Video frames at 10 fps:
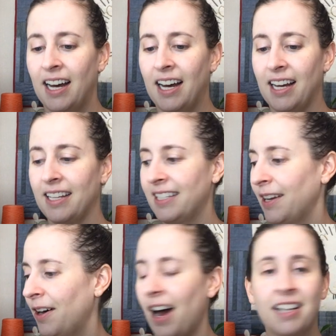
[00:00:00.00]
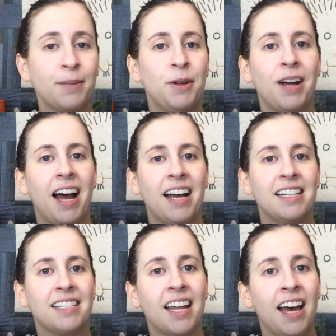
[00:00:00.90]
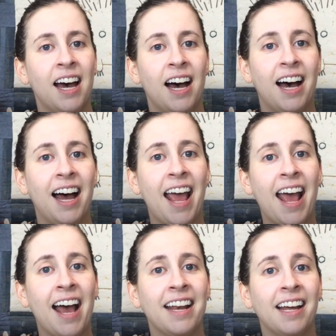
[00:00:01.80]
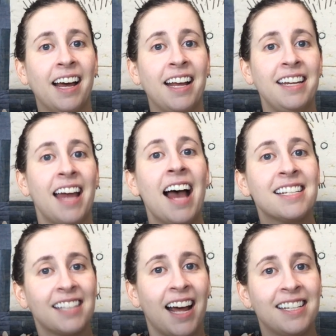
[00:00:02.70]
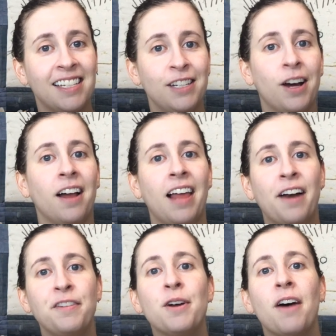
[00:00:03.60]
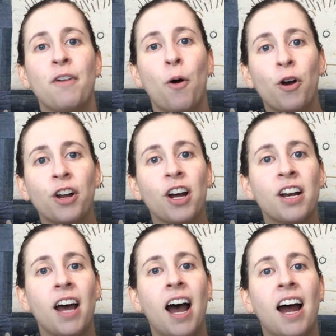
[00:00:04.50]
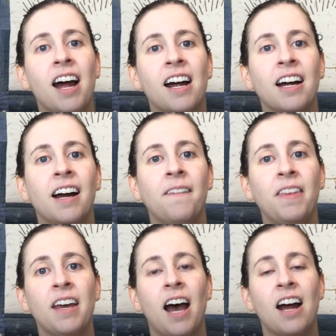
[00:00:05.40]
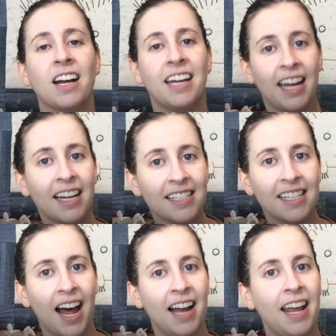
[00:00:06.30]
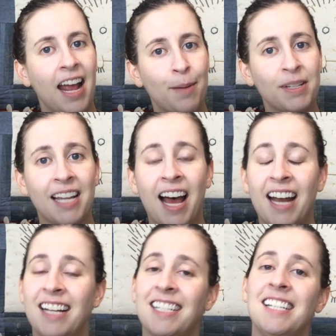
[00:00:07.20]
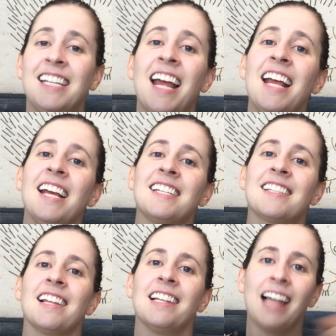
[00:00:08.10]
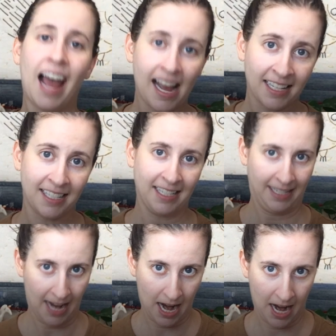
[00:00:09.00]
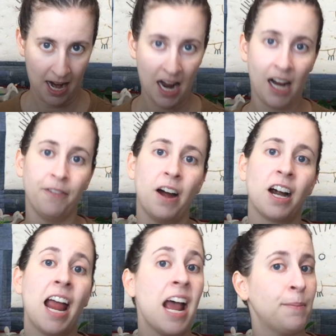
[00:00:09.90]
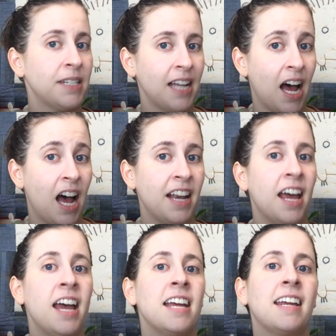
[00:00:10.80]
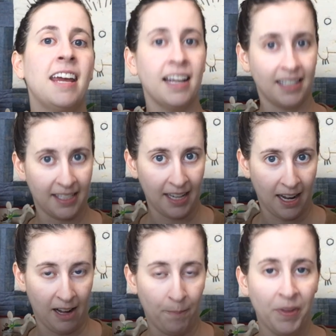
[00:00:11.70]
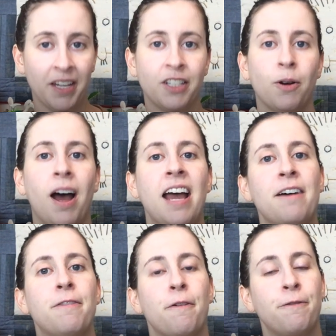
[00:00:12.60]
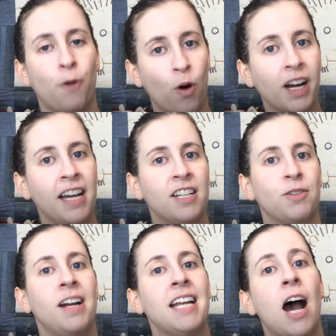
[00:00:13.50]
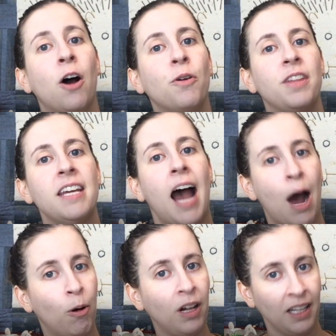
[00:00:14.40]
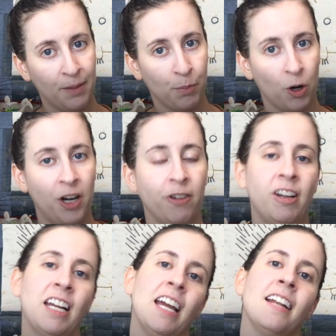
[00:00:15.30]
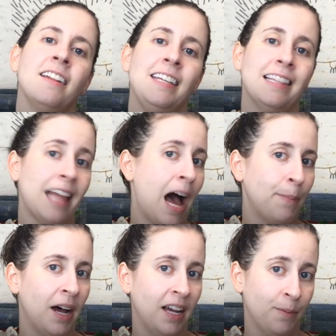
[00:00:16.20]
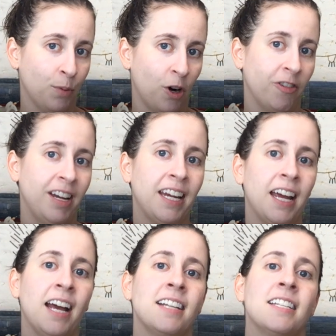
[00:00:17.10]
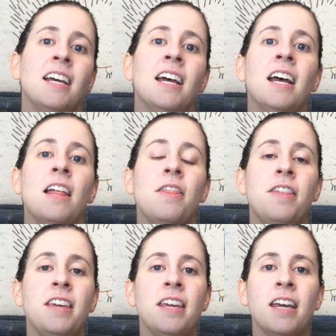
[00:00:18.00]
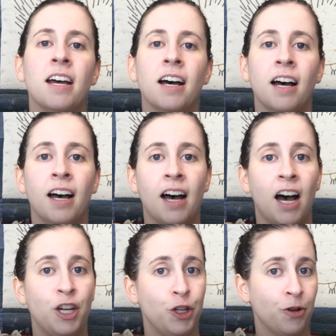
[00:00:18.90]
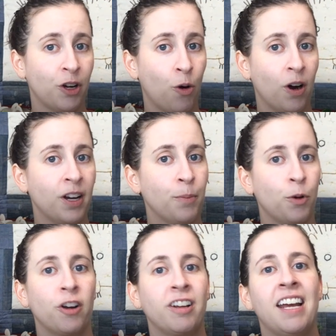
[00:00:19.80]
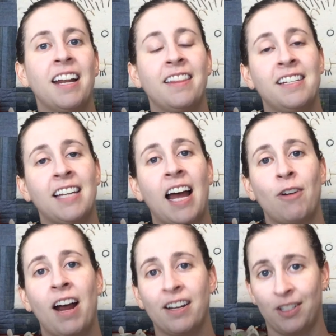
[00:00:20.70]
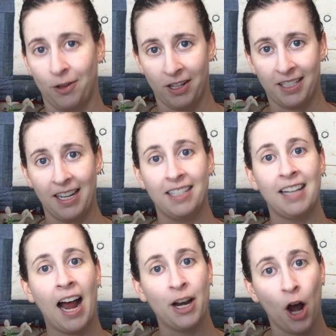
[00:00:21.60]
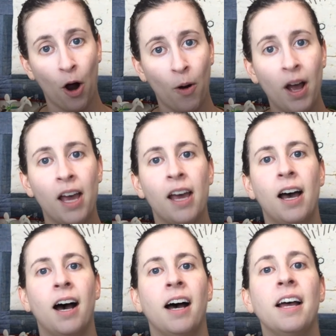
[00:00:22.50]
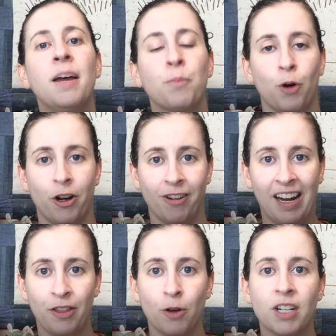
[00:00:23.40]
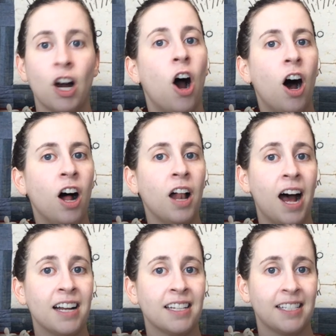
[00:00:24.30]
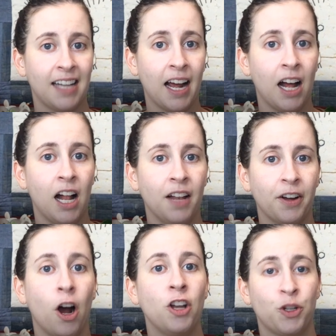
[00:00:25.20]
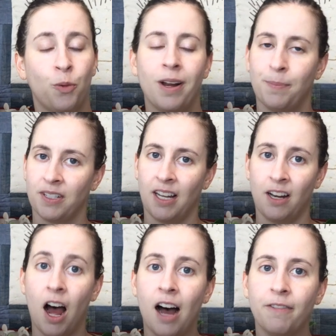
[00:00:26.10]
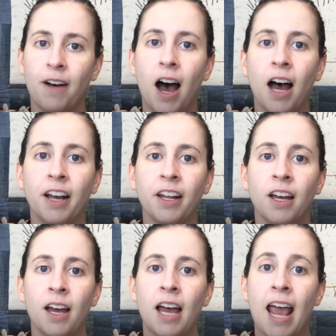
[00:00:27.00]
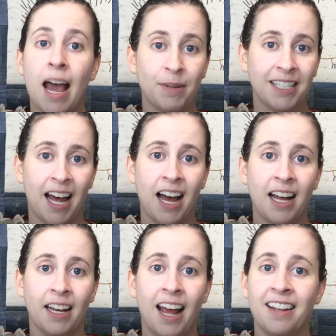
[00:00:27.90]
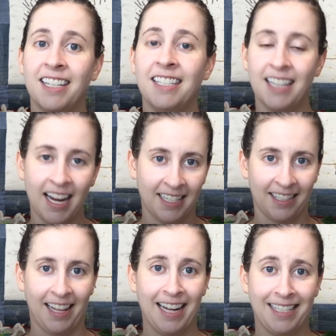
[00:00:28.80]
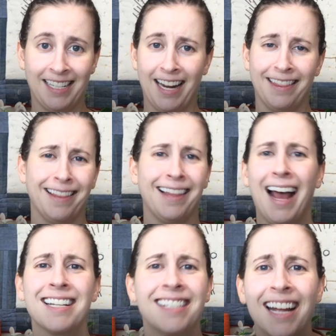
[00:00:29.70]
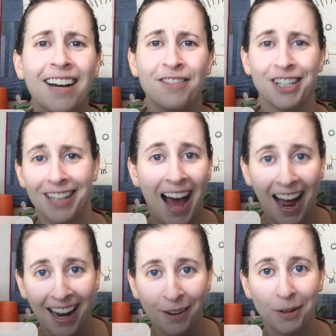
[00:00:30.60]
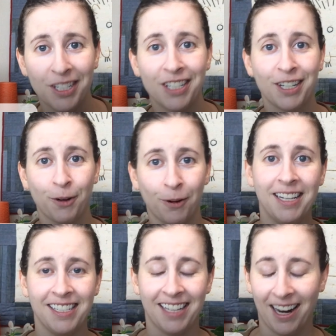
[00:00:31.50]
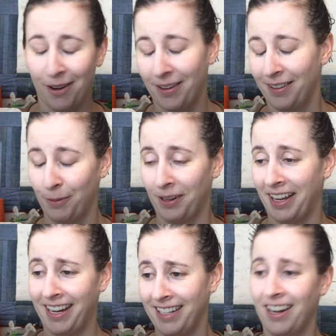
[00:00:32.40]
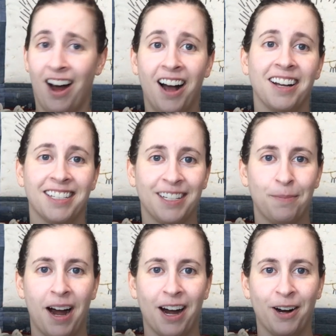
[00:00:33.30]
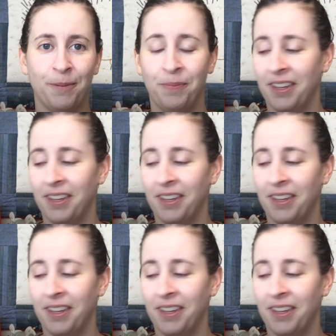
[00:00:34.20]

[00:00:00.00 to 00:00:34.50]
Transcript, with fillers: Uh, so awesome, you guys! Uh, and uh, yes, I see a lot of you have ordered our our kits on Amazon. Today is the last day of our Amazon kit sale. So I have four kits right now, the owl embroidery kit, the llama embroidery kit, the uh, a unicorn embroidery kit and the Tyrannosaurus dino uh, embroidery kit. Those are all on sale. They're all 20% off on Amazon, and today is the last day, the last day of July, which is crazy town. We're like into August tomorrow.